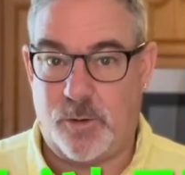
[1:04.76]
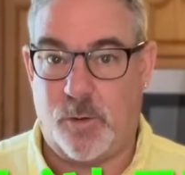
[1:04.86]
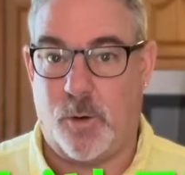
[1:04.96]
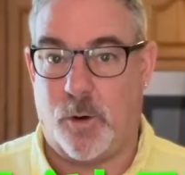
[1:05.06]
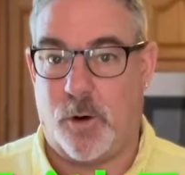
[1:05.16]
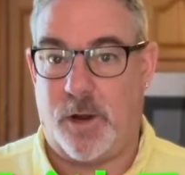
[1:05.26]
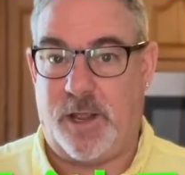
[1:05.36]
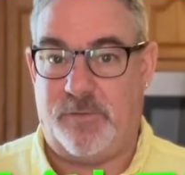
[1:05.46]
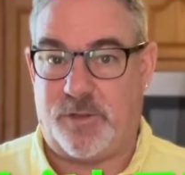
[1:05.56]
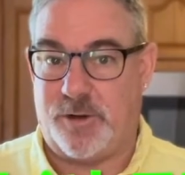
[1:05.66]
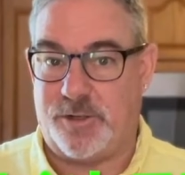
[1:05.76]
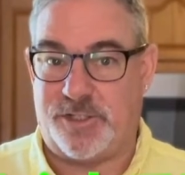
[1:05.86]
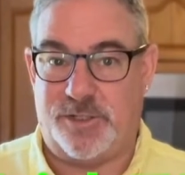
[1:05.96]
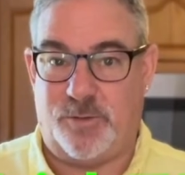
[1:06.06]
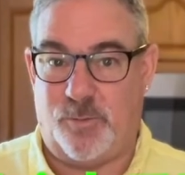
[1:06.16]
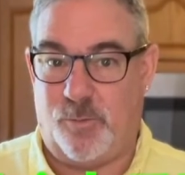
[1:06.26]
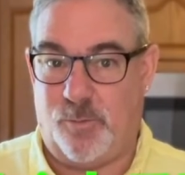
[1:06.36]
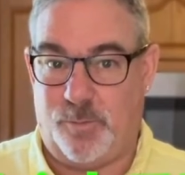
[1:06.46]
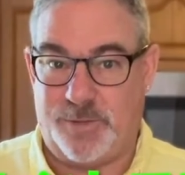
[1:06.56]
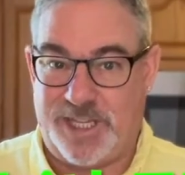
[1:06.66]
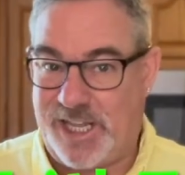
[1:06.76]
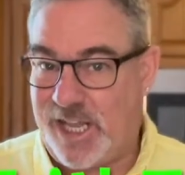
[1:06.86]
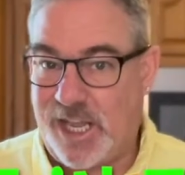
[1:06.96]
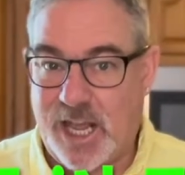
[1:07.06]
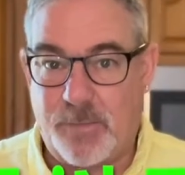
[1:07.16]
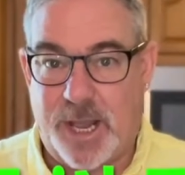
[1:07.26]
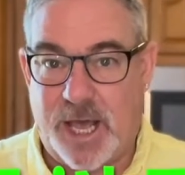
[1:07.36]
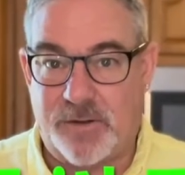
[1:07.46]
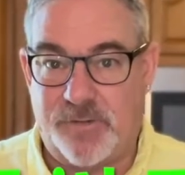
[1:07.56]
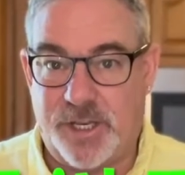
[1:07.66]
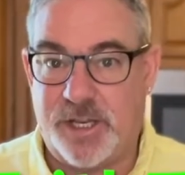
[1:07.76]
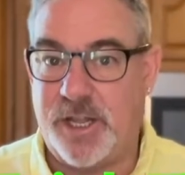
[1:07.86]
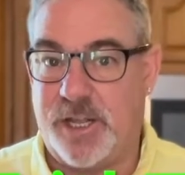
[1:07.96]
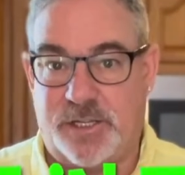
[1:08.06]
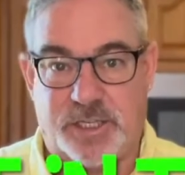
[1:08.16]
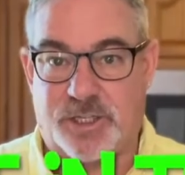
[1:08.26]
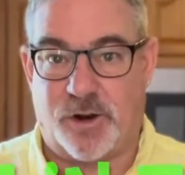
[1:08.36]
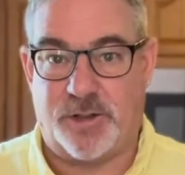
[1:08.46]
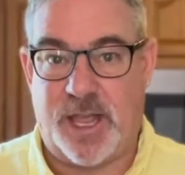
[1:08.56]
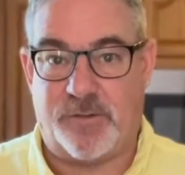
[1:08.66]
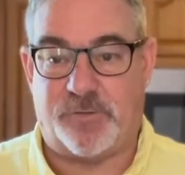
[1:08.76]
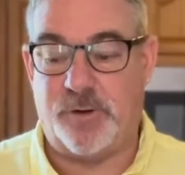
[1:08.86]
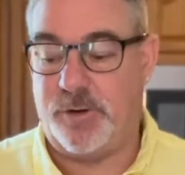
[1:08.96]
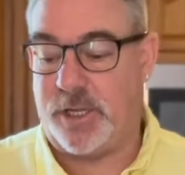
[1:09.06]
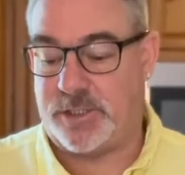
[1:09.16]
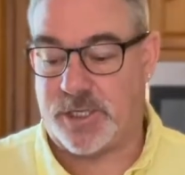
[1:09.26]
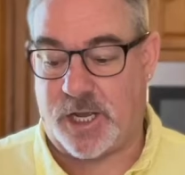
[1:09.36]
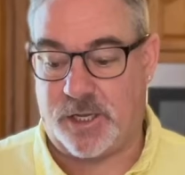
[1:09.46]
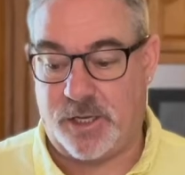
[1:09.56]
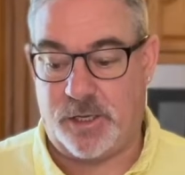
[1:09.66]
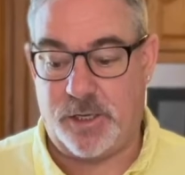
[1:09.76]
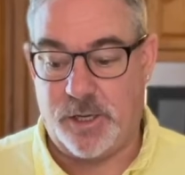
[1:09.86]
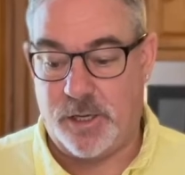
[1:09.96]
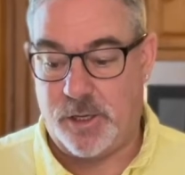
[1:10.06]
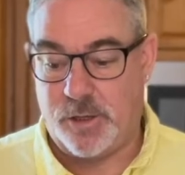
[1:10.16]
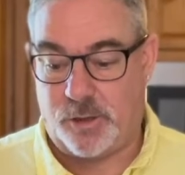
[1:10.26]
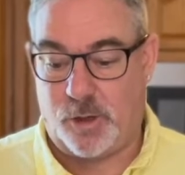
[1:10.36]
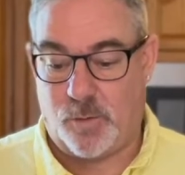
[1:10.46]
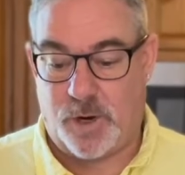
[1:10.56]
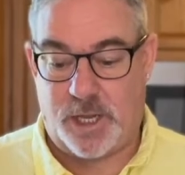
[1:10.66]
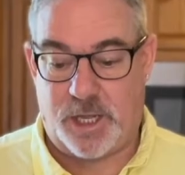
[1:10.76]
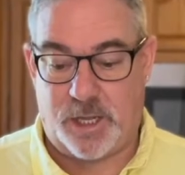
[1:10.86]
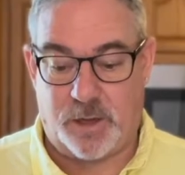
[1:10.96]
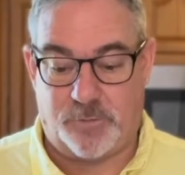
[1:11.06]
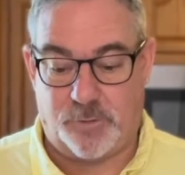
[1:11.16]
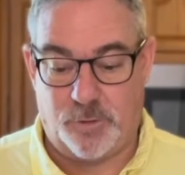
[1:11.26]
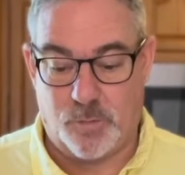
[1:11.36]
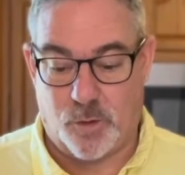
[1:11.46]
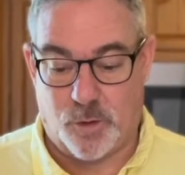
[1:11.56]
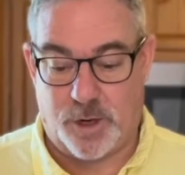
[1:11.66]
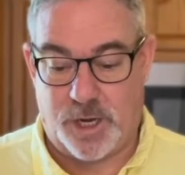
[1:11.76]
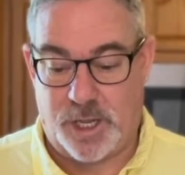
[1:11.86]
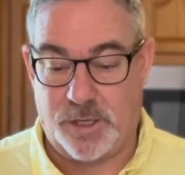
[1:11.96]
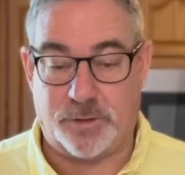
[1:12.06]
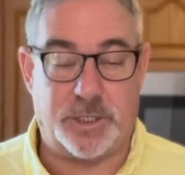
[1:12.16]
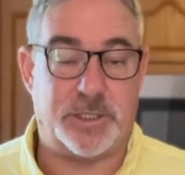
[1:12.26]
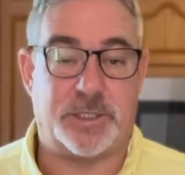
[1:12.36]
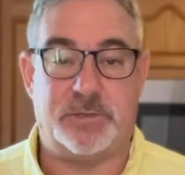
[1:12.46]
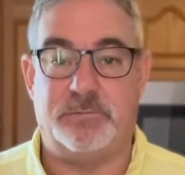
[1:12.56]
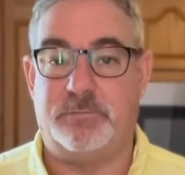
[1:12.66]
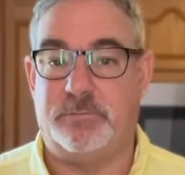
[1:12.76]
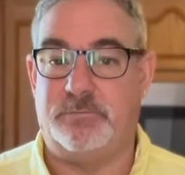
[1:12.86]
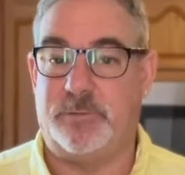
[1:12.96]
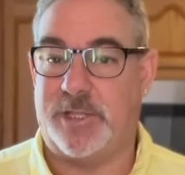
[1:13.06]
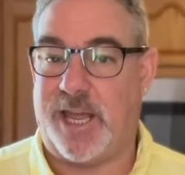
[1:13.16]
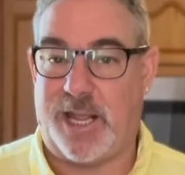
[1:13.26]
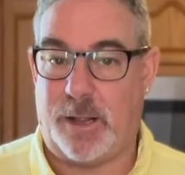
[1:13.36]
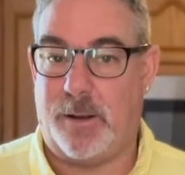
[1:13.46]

or if there's leaking coming out of it, discard that food. It's not good. You don't want to get a foodborne illness like